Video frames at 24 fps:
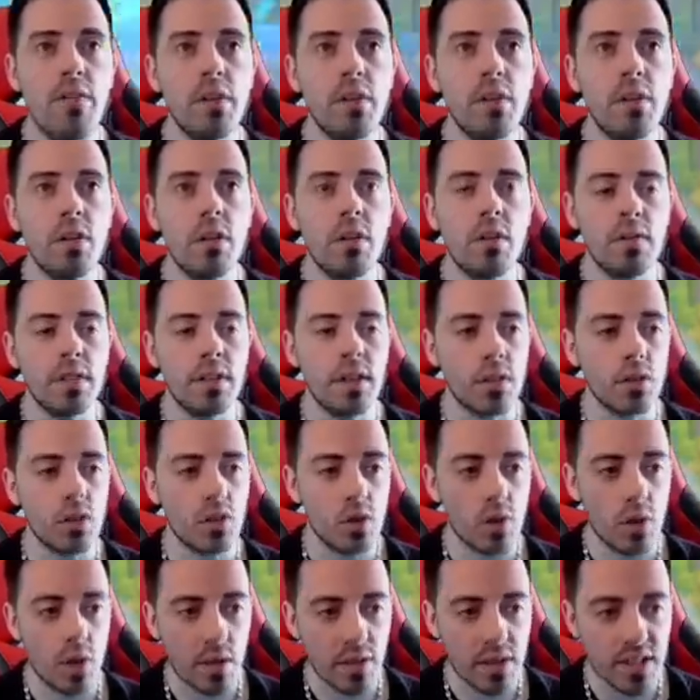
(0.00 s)
a lot of
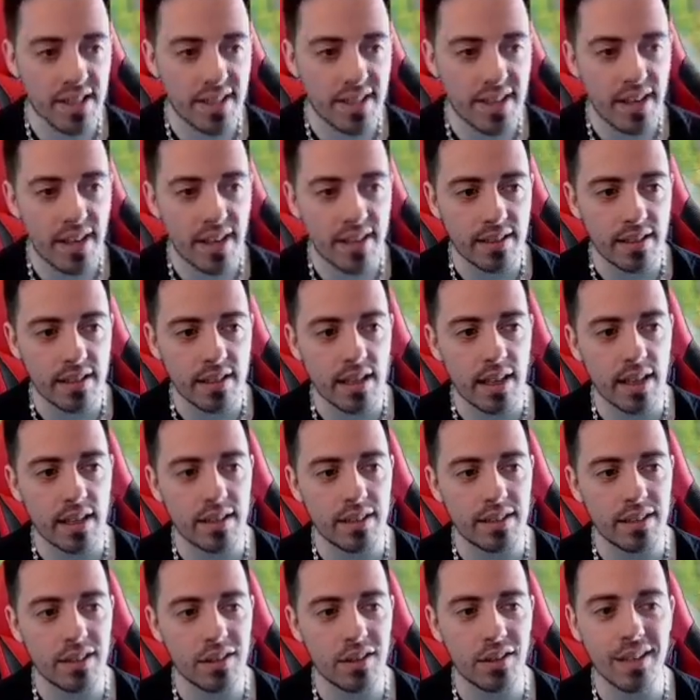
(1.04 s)
sanctuary stats
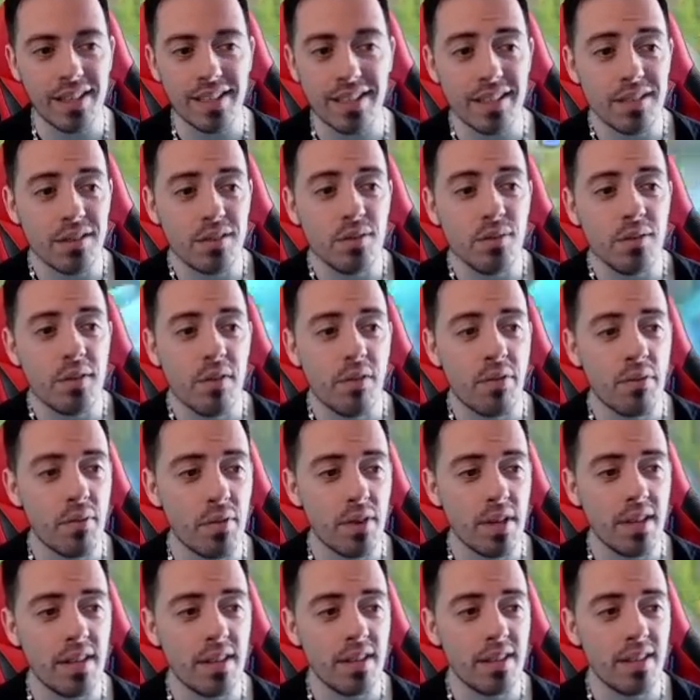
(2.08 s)
and Nicolas Escudé
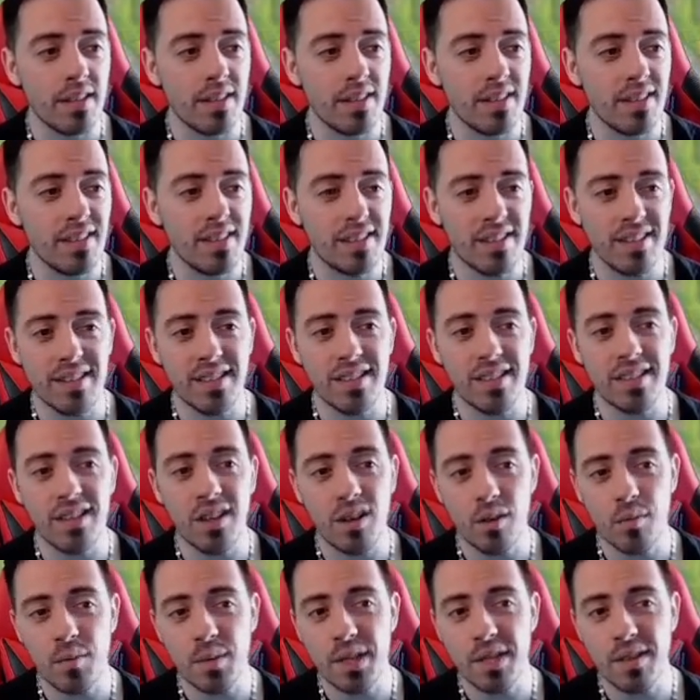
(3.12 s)
3, it is
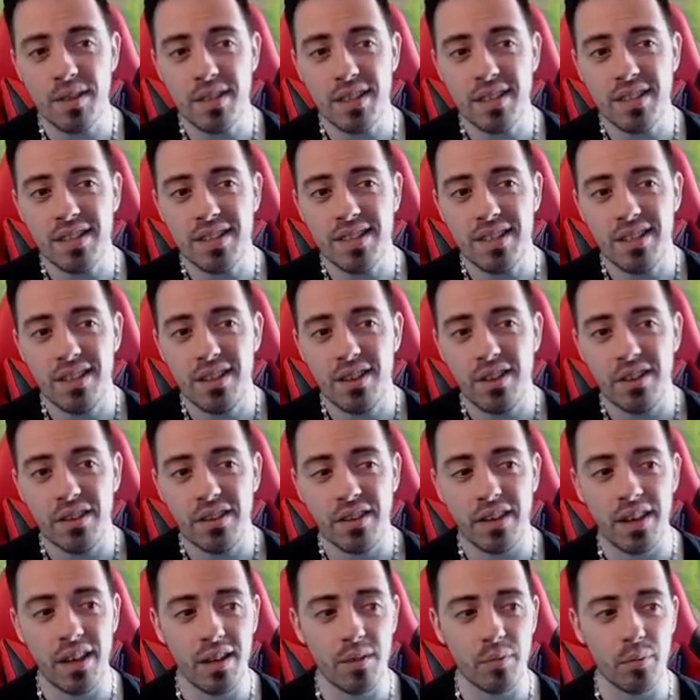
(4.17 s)
gonna be easier
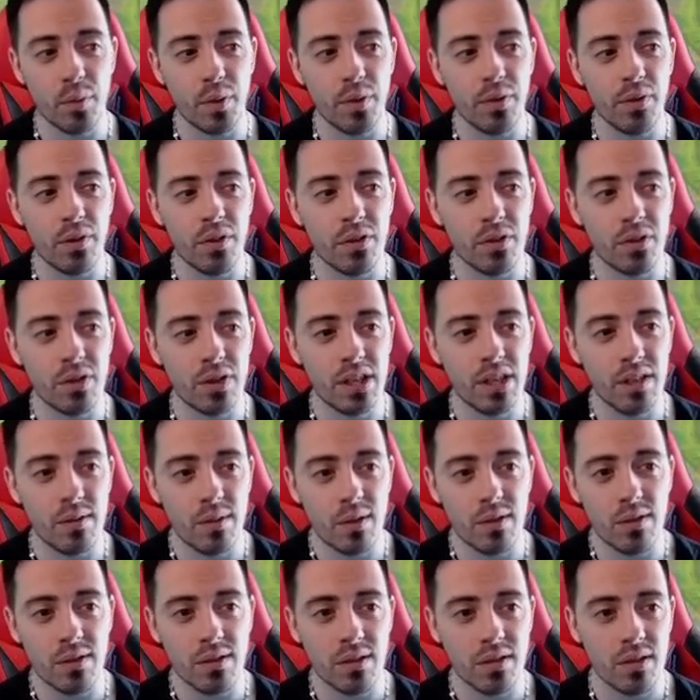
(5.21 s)
than with other
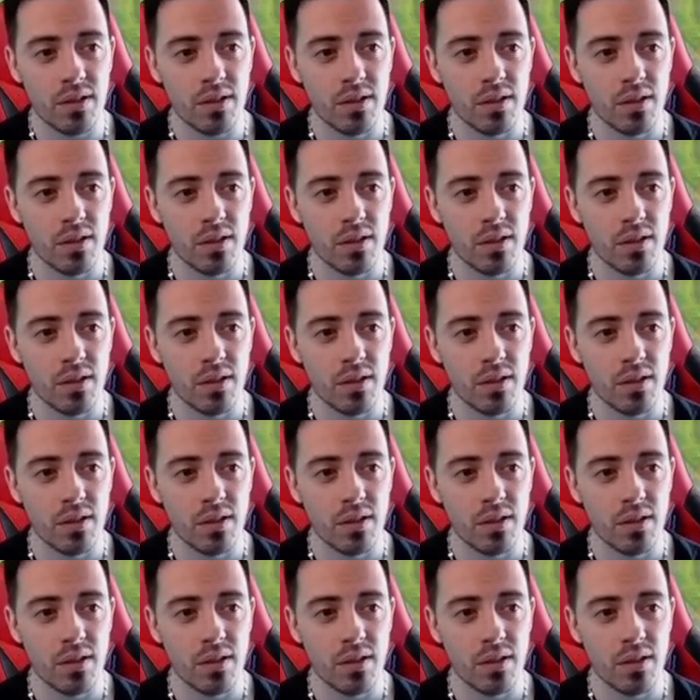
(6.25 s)
heroes.